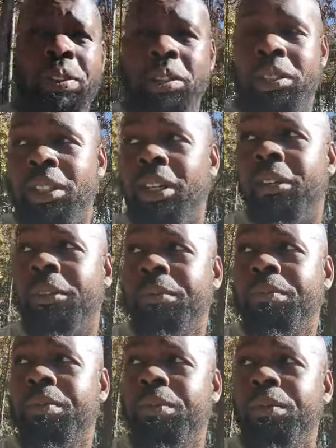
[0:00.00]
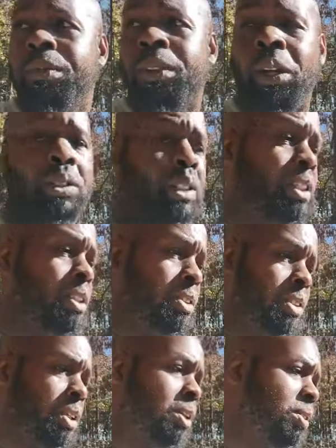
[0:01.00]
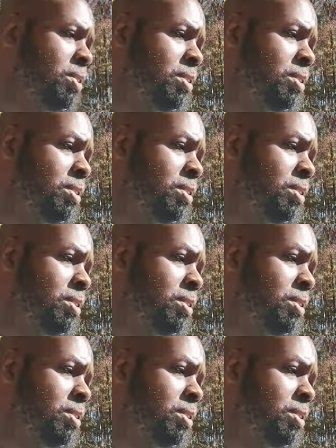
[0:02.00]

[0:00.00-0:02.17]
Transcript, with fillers: years ago, 13 years ago,